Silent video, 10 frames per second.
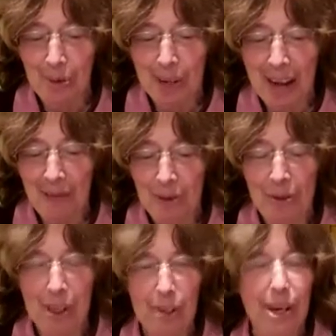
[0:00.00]
we have to
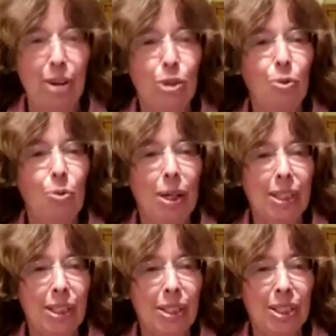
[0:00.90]
figure out, what
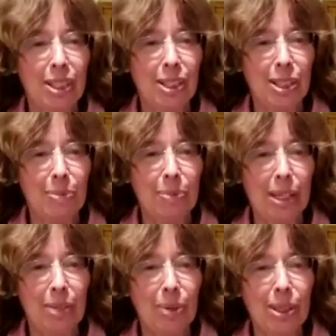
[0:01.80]
does this
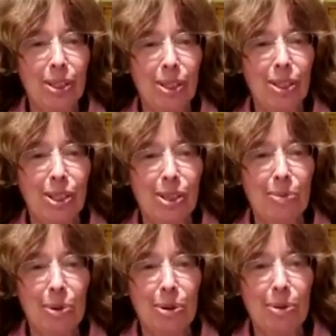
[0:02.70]
mean? What does this
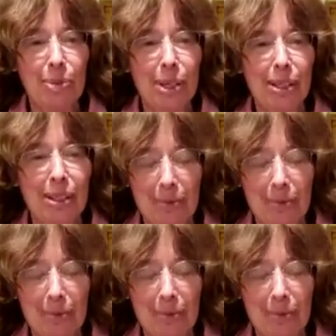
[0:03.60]
Gemara mean?